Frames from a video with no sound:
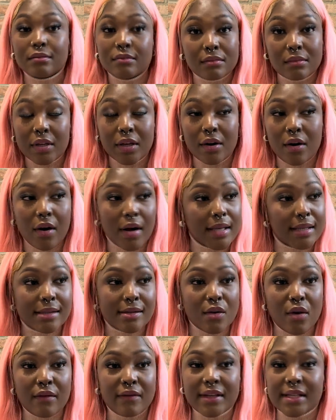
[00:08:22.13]
You know, it's
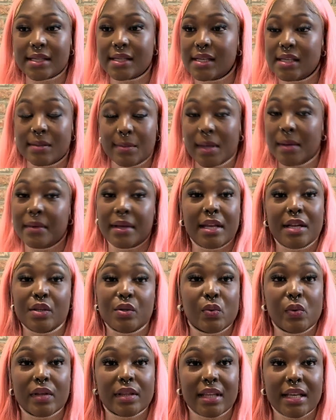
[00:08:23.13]
overseas, maybe they're
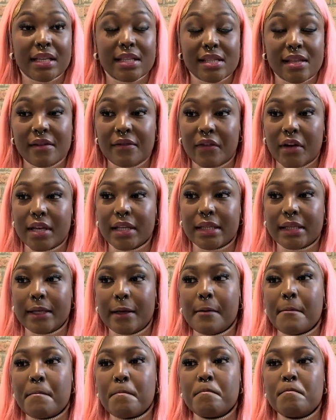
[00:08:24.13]
doing things
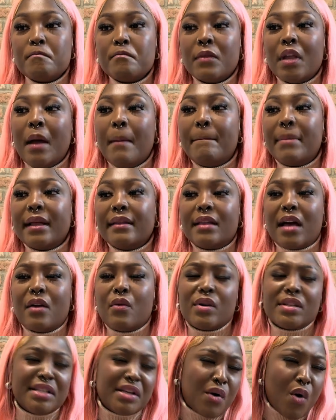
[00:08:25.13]
differently, but that
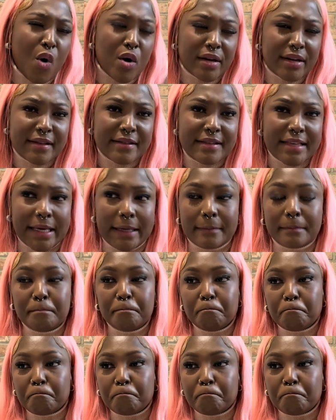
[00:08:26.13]
was the only thing.